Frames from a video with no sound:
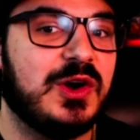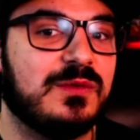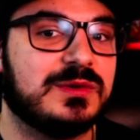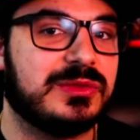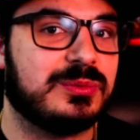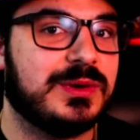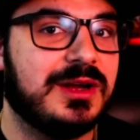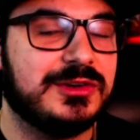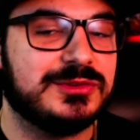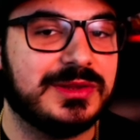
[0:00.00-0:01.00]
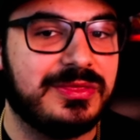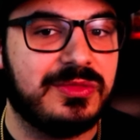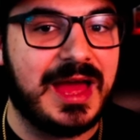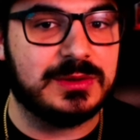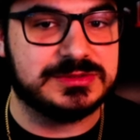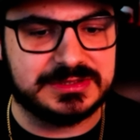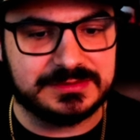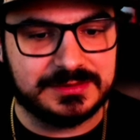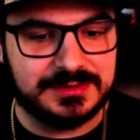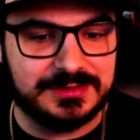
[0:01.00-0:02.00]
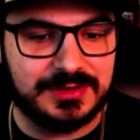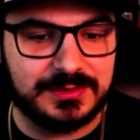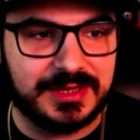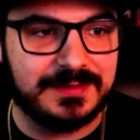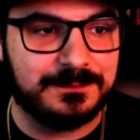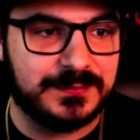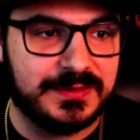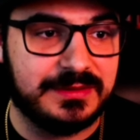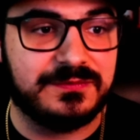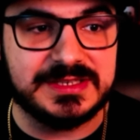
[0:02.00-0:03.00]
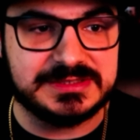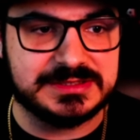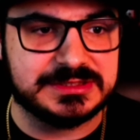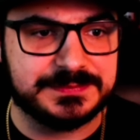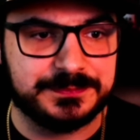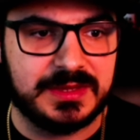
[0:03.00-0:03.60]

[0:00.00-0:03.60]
over 300,000, okay? The faces.